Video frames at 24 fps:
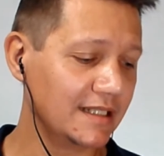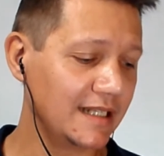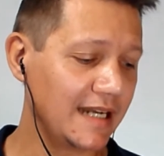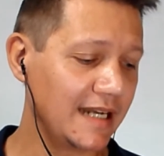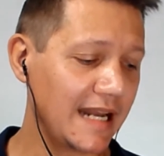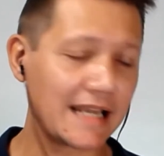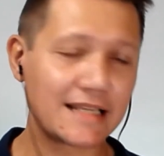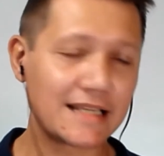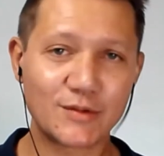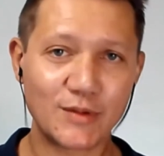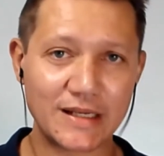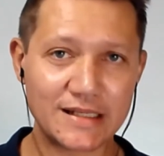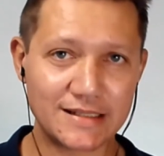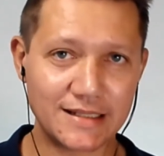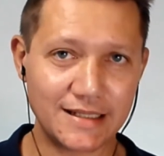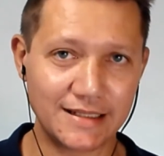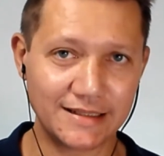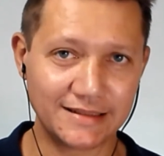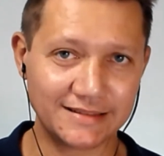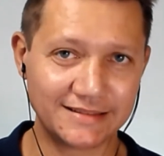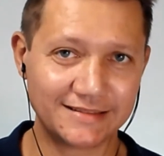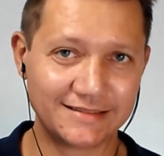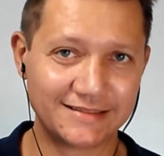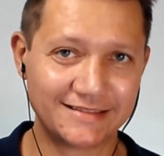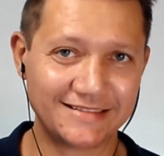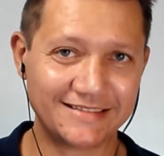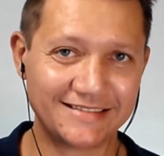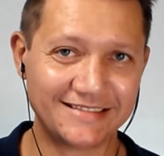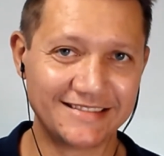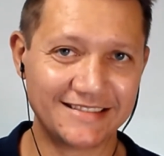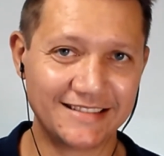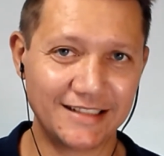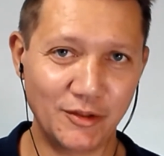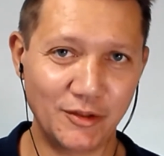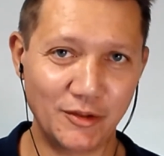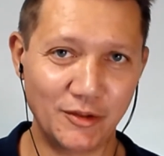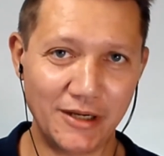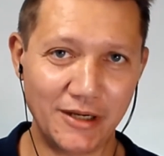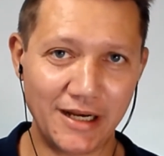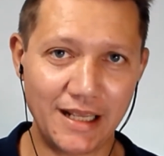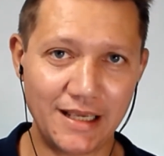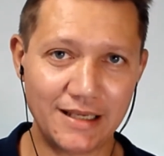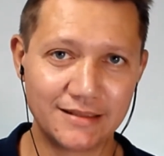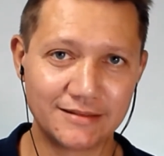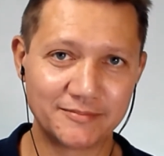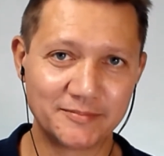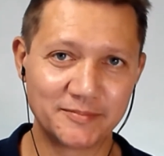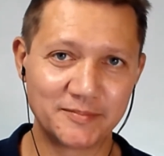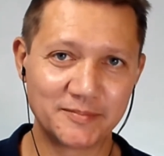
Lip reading: next question. You ready?